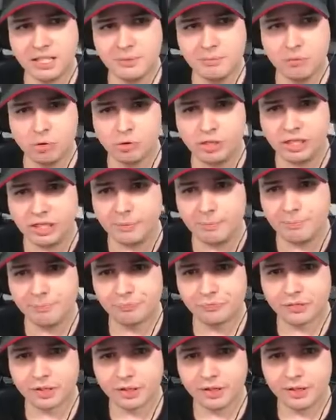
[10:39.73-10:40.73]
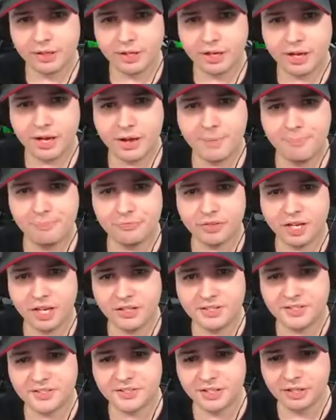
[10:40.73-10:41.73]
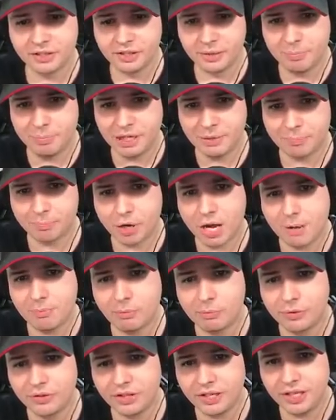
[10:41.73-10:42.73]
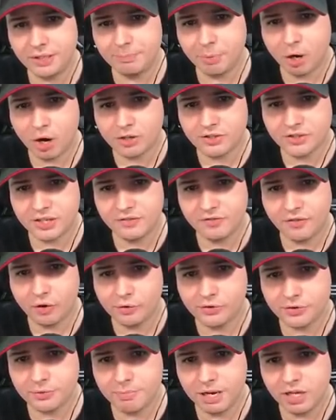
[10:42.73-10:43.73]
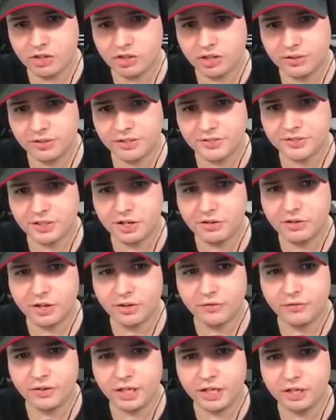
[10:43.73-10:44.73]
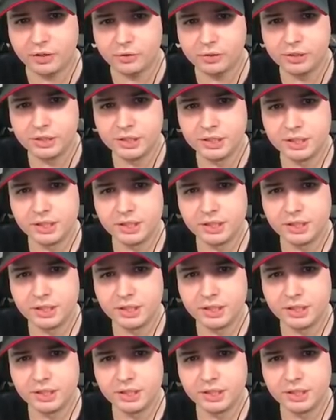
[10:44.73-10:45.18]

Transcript: Imugi. It's still a big problem with the hitbox. I've also mentioned this in another video.